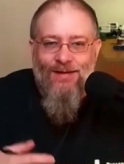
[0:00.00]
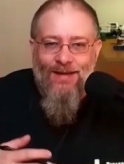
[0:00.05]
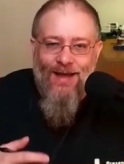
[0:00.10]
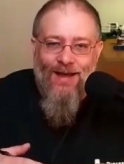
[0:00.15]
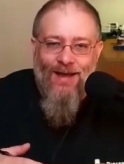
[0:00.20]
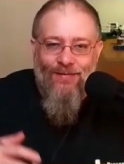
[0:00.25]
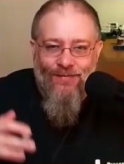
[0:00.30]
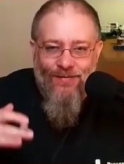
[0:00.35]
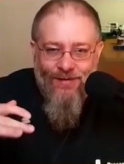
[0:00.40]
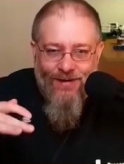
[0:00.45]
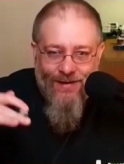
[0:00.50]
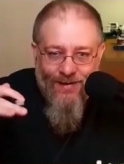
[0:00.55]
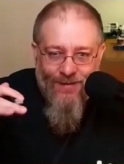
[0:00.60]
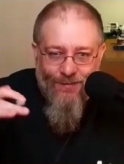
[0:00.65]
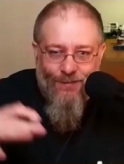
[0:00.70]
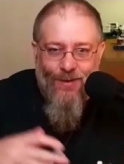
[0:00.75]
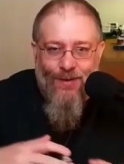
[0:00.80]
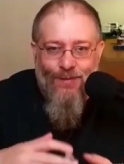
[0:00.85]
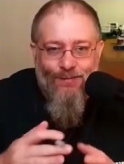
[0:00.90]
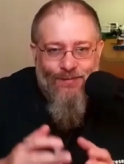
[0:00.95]
and, you know, the
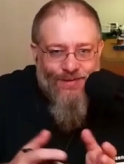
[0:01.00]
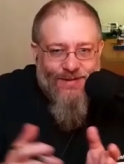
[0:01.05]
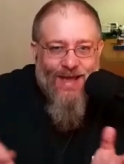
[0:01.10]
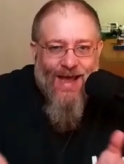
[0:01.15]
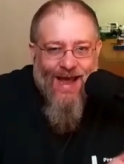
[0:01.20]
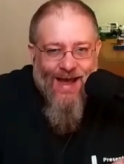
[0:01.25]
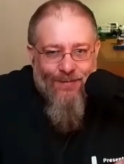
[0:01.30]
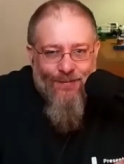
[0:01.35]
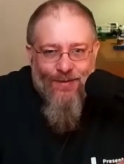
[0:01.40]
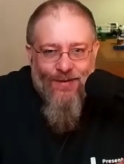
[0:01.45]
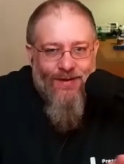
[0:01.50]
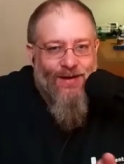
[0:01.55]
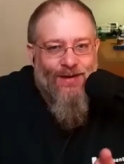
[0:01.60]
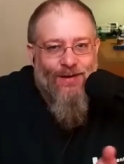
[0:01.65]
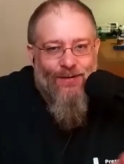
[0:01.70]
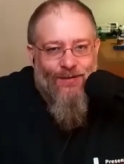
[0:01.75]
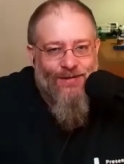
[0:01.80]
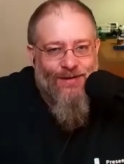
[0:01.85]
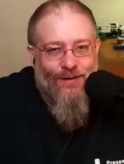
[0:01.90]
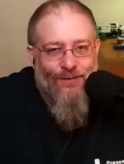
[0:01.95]
bumps that happen. You're
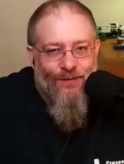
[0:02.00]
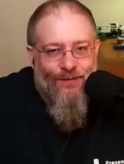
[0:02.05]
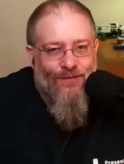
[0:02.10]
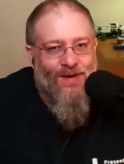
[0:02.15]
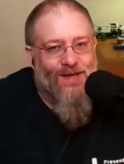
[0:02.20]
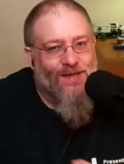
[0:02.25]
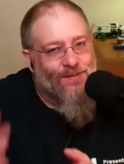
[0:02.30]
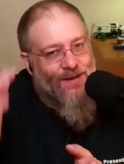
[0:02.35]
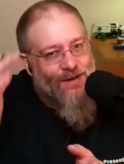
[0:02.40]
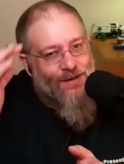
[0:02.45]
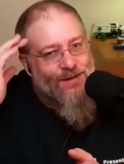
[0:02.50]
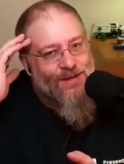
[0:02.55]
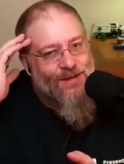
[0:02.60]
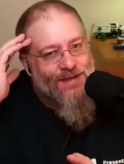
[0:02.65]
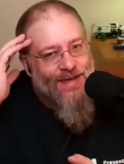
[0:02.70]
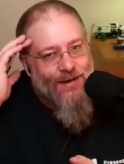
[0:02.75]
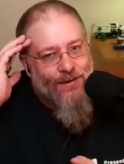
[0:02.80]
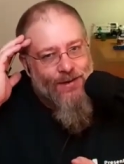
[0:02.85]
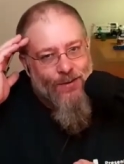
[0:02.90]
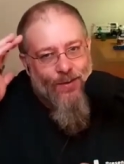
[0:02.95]
not so freaked because you
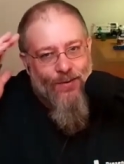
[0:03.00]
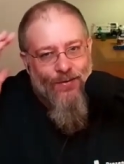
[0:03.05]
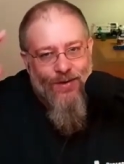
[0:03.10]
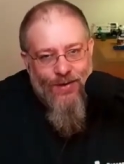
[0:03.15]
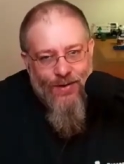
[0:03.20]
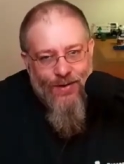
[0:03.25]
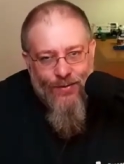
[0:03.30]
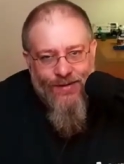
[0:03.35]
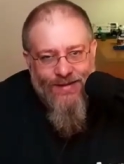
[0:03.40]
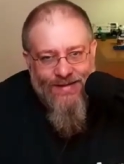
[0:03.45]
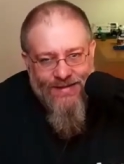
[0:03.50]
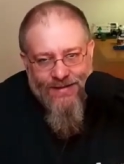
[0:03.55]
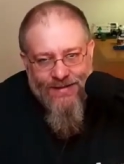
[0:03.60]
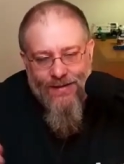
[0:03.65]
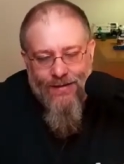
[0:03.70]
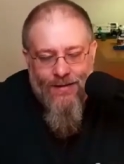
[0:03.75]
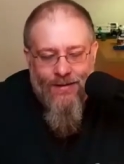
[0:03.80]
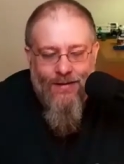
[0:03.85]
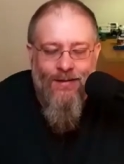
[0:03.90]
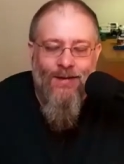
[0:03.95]
now know what the noises
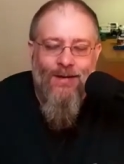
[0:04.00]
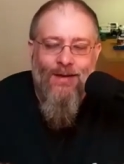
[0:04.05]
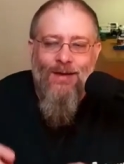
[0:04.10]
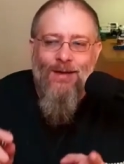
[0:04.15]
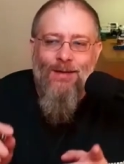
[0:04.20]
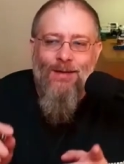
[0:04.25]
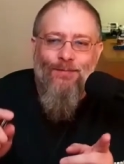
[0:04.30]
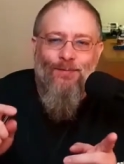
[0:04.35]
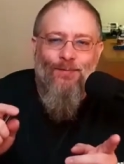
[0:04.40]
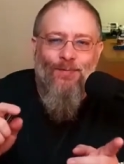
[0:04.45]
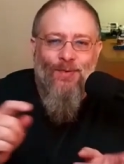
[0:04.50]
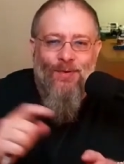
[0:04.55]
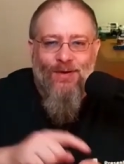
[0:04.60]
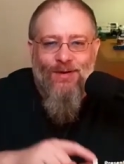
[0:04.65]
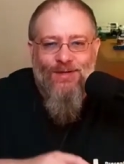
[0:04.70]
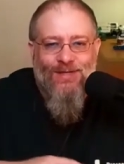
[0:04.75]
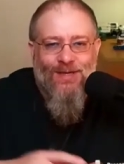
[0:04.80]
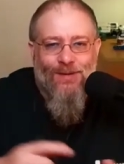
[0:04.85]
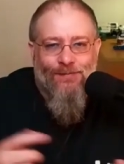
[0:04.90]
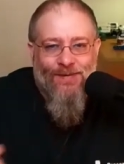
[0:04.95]
are. But on
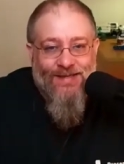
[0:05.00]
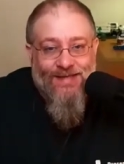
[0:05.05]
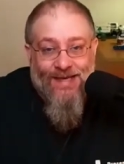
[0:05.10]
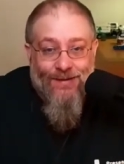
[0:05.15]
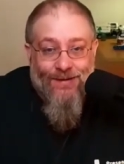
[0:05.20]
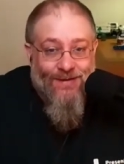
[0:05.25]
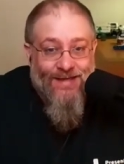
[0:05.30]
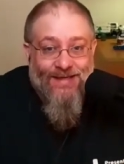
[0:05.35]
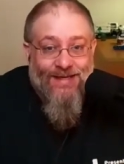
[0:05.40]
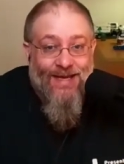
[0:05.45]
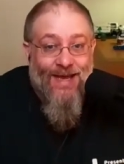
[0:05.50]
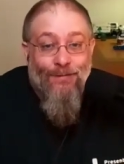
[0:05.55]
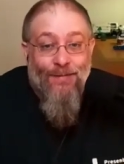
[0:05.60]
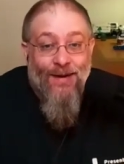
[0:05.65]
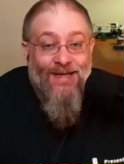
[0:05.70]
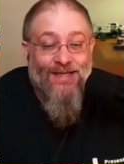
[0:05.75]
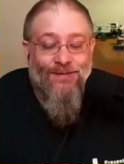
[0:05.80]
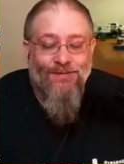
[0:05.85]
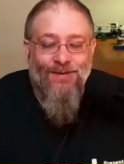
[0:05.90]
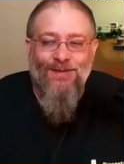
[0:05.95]
a ship, it's going to be the same
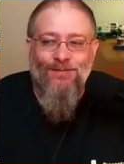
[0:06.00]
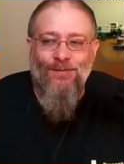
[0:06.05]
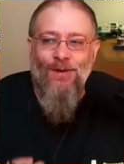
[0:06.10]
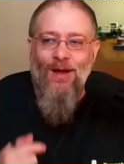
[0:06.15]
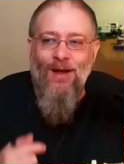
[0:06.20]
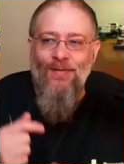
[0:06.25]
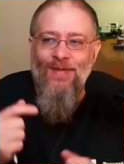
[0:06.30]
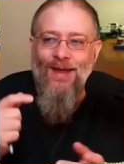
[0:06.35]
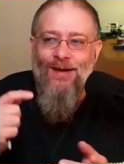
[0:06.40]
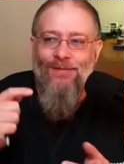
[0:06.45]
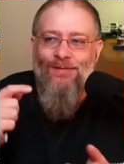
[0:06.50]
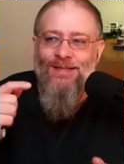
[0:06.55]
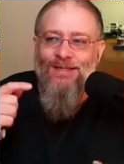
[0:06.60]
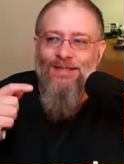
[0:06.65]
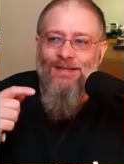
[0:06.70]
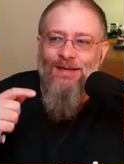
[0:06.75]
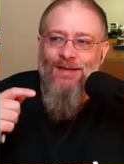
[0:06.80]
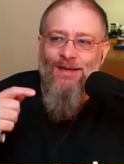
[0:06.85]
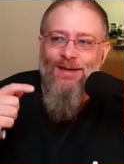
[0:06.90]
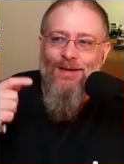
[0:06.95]
basic principle. And there
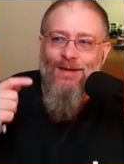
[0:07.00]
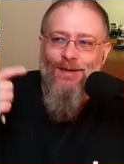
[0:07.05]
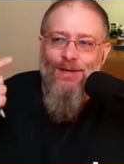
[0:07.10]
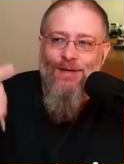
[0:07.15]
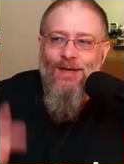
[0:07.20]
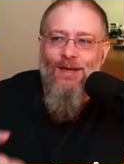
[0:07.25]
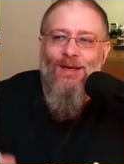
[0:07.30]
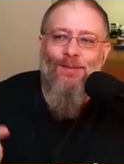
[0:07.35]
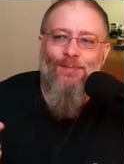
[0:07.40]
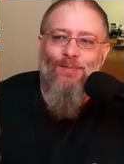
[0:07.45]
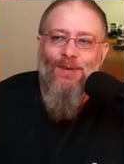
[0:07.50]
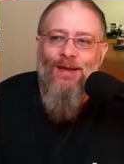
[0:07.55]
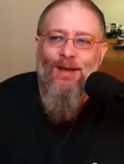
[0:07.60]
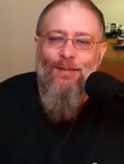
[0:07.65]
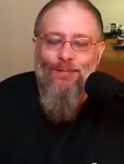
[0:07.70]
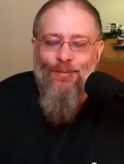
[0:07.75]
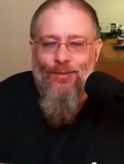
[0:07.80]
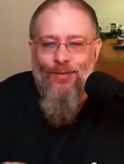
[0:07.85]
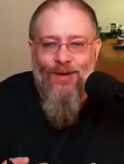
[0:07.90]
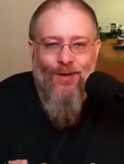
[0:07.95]
is going to be a
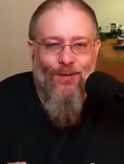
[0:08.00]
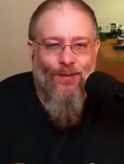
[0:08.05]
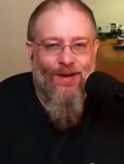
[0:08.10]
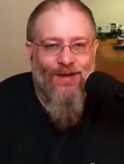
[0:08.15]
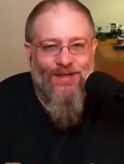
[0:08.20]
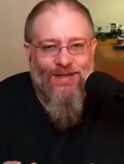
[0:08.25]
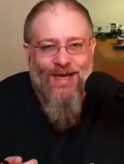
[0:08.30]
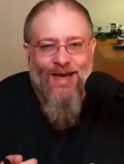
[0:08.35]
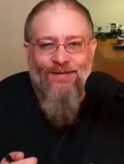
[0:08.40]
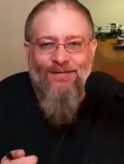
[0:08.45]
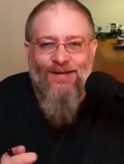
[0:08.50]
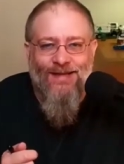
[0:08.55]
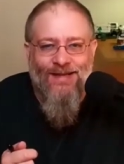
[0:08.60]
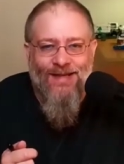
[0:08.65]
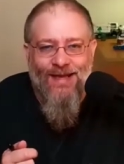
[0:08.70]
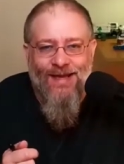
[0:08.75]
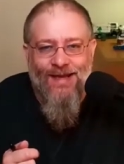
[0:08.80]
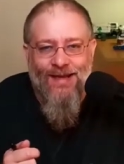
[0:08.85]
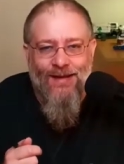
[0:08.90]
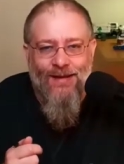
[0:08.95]
point at which you have to
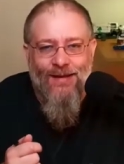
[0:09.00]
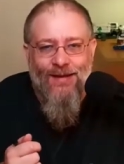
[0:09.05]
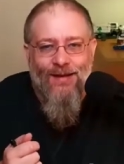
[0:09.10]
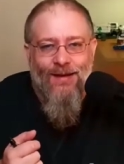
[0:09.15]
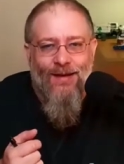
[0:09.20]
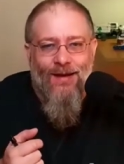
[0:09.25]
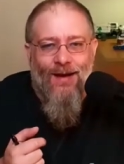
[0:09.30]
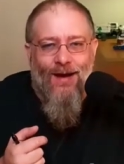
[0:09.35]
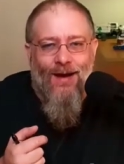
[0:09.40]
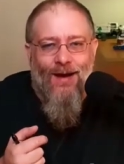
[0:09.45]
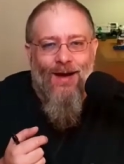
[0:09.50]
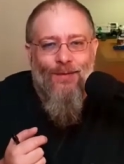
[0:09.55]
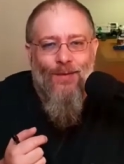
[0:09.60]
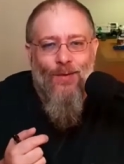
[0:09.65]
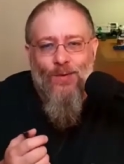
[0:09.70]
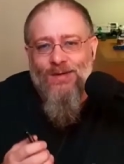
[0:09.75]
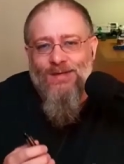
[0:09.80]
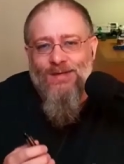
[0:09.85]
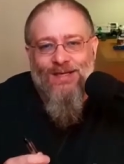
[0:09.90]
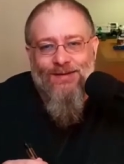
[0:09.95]
think, I'm
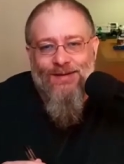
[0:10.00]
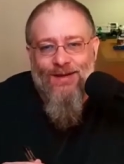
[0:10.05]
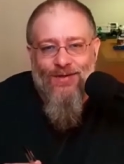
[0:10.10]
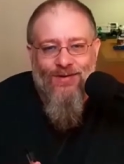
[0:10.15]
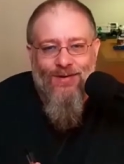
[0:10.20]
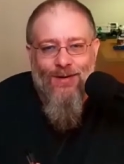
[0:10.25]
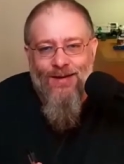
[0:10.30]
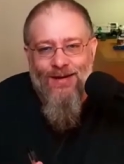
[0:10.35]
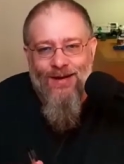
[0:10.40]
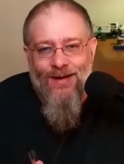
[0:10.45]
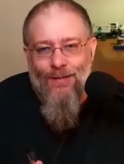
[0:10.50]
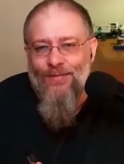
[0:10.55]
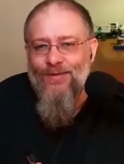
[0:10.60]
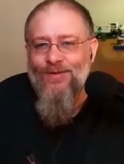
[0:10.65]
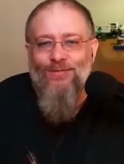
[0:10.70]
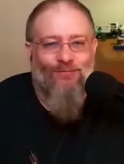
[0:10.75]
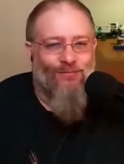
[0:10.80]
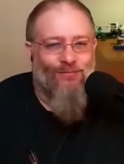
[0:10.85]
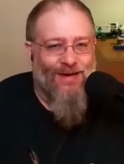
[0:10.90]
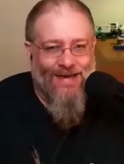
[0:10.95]
always going to be throwing up.
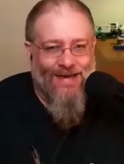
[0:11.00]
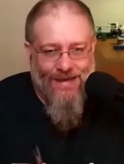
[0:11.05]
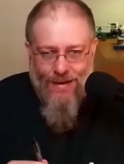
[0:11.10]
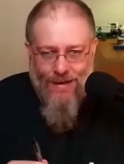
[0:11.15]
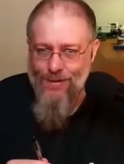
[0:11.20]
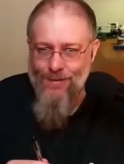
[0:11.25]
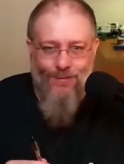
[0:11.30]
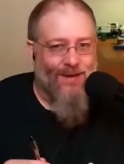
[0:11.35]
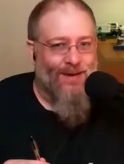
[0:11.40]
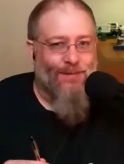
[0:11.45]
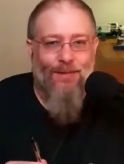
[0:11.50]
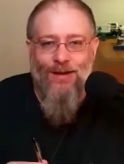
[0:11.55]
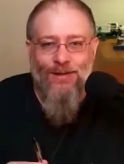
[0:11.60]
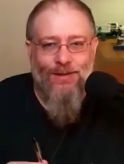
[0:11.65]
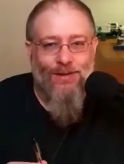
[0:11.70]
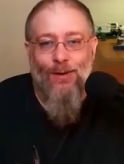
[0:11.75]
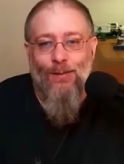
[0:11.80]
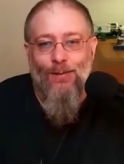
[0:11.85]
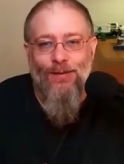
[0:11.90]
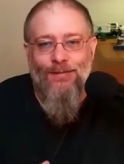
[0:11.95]
This really can't be my
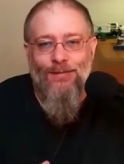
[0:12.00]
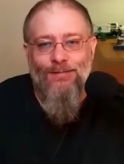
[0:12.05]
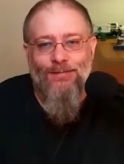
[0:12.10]
job.